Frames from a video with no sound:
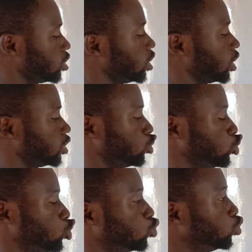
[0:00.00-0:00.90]
Then
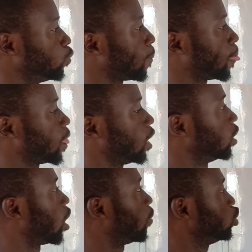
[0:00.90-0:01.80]
u,
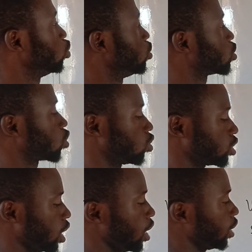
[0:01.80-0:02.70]
our u is
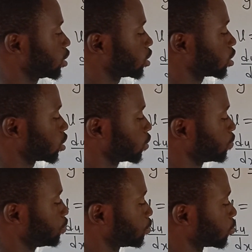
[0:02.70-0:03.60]
cos x.
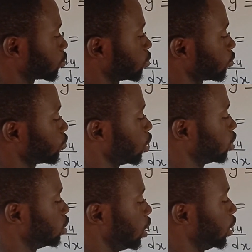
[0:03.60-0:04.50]

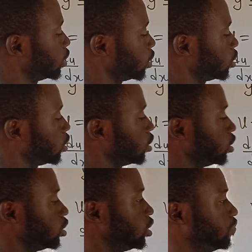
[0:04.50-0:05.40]
Then
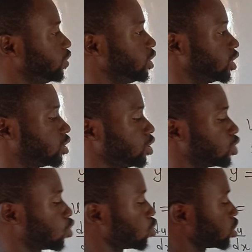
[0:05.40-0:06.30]
dv dx
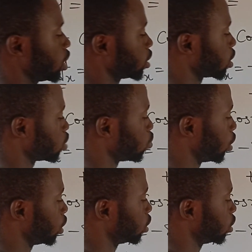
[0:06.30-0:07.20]
is cos x as
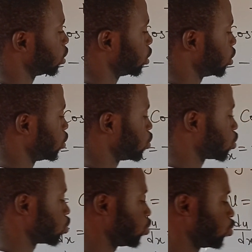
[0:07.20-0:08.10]
well.
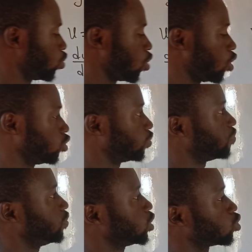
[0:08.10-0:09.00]
So all
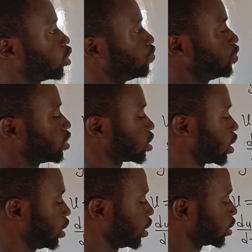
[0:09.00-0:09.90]
over v square, v is
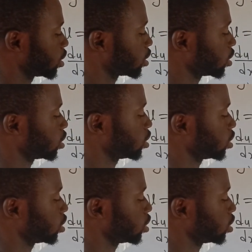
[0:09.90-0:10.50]
sine x.